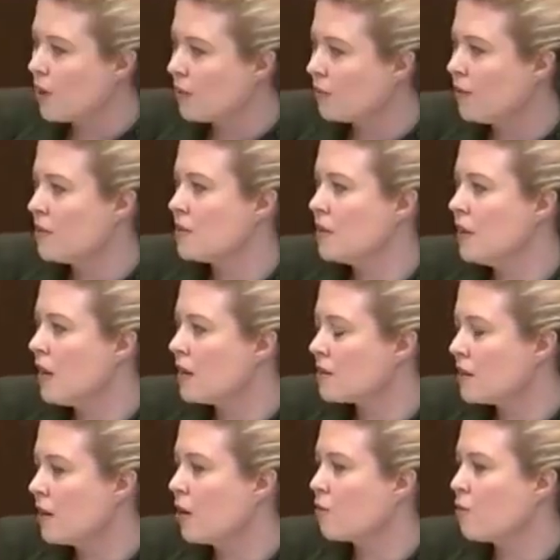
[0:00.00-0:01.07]
to relevancy, I
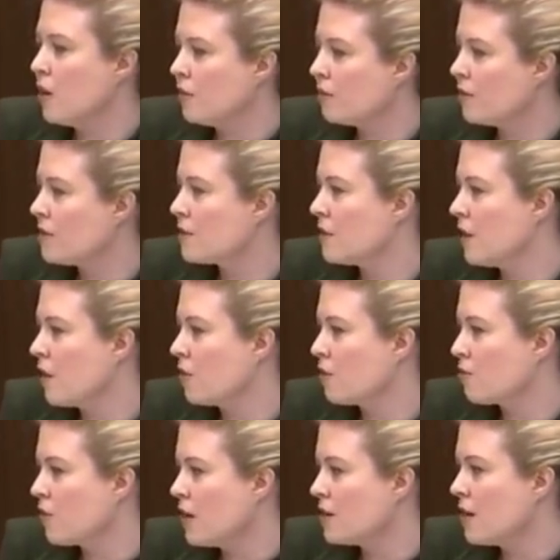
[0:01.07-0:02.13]
set out relevancy on
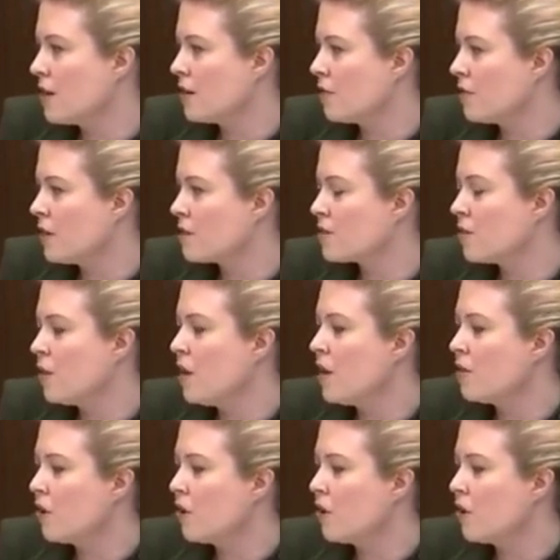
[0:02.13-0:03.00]
the front end of this.